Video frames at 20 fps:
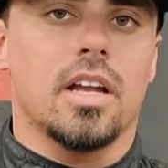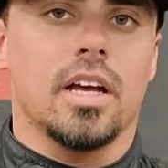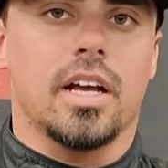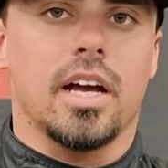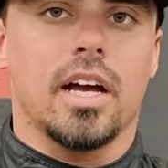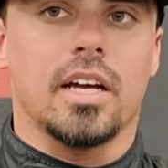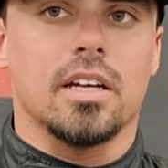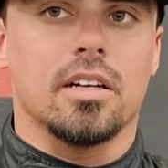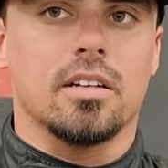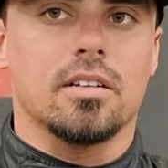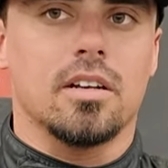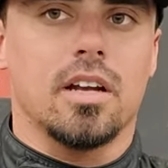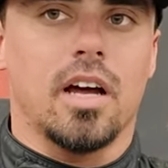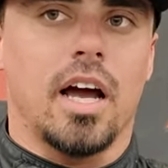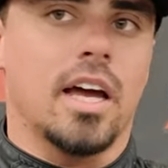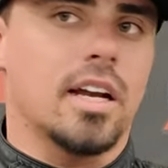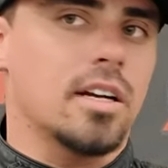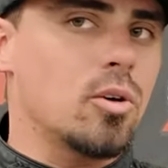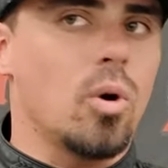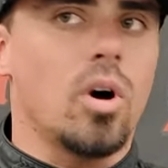Like I
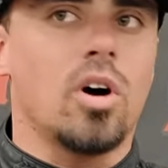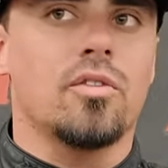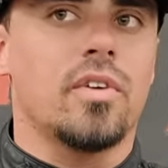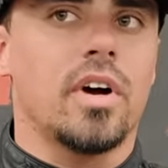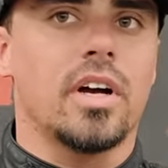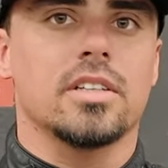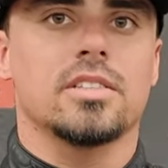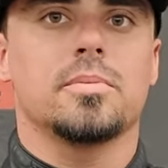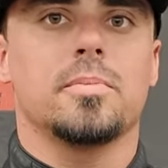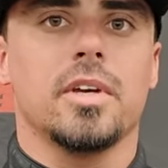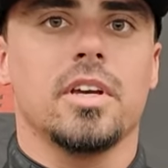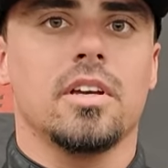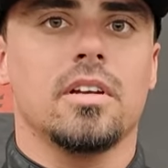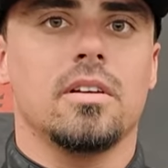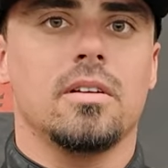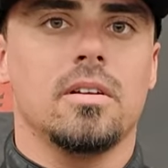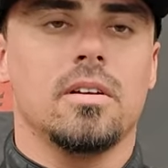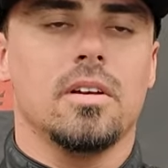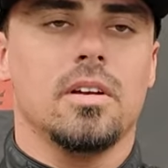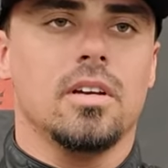had qualifying speed,
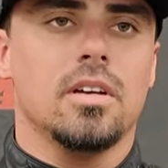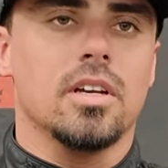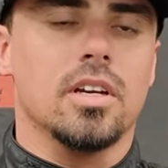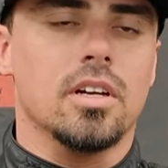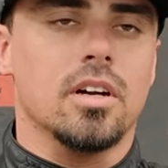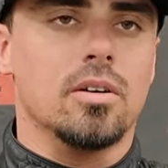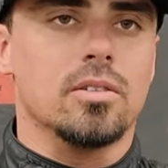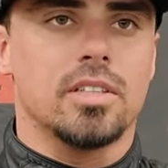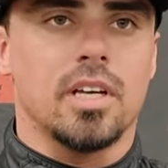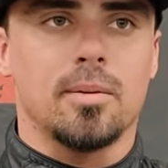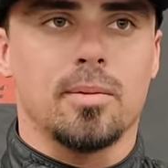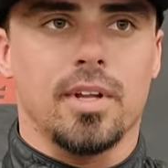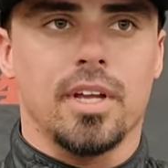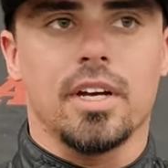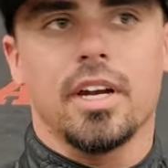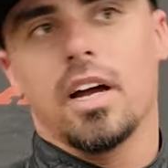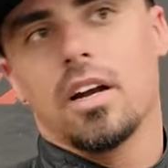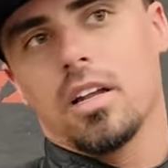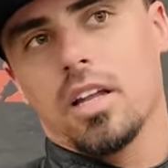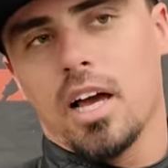you know, was able to
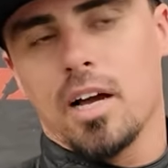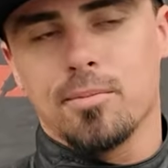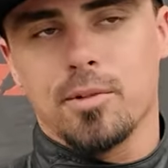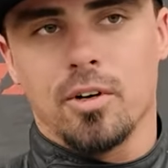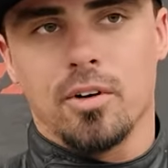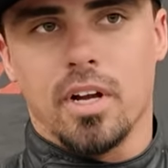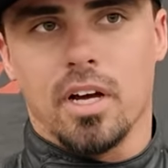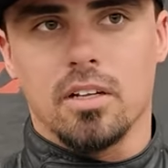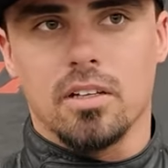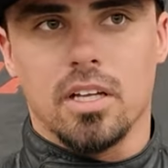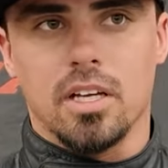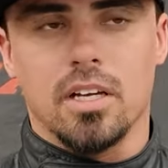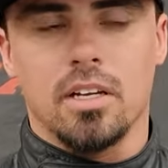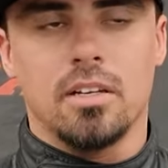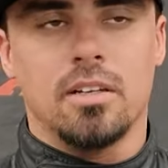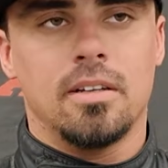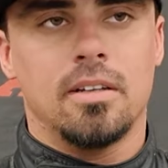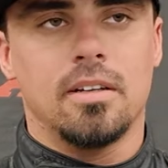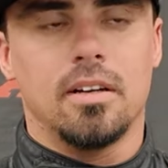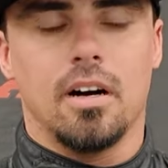lay down a lap going out
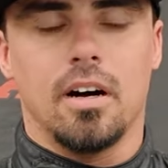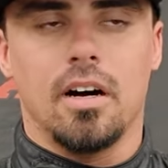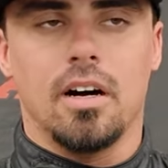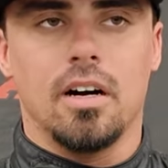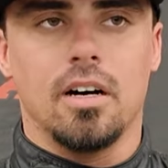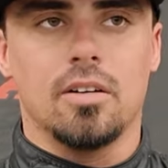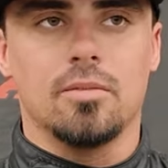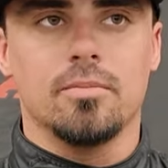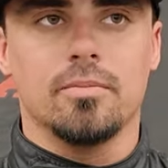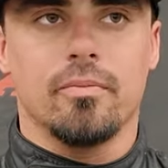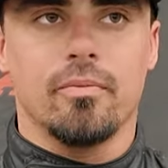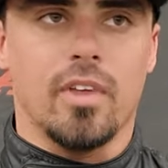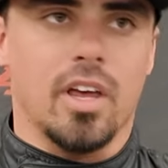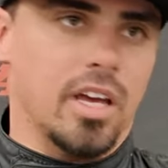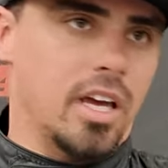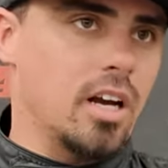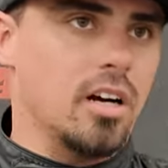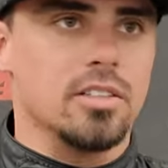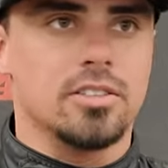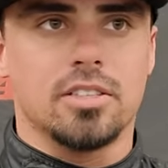late
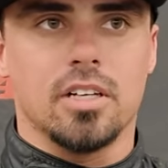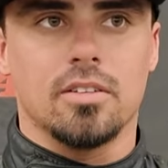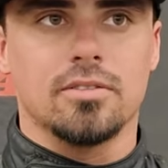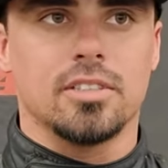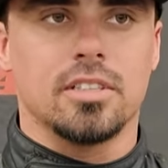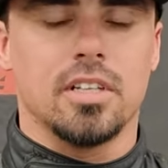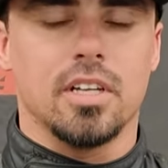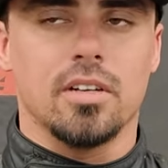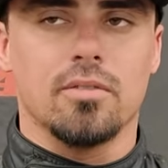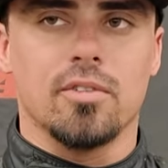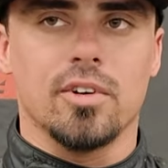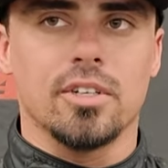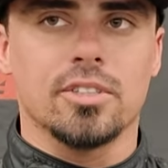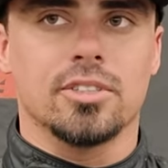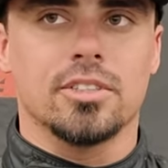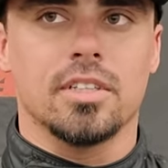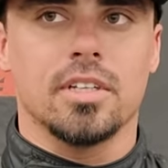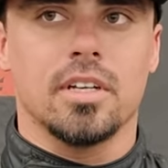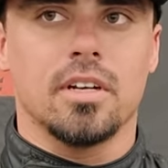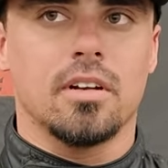and get ourselves in the
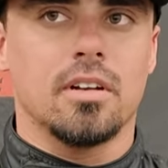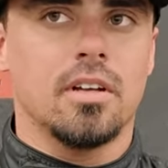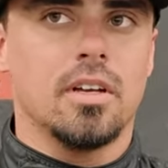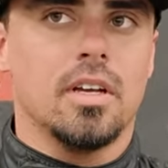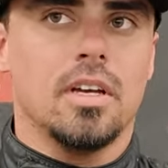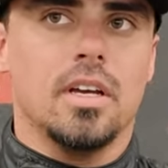inversion. And